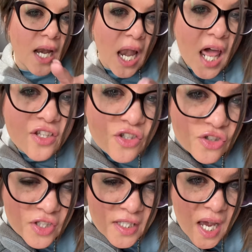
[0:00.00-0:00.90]
Let's
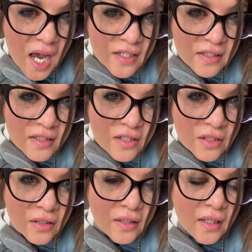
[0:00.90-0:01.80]
just test
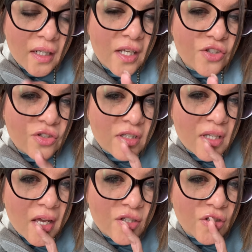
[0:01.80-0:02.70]

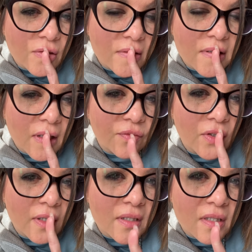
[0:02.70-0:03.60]
you to see if you
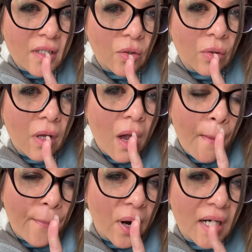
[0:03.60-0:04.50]
can still
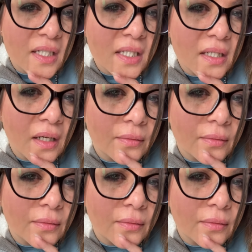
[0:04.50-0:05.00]
practice it.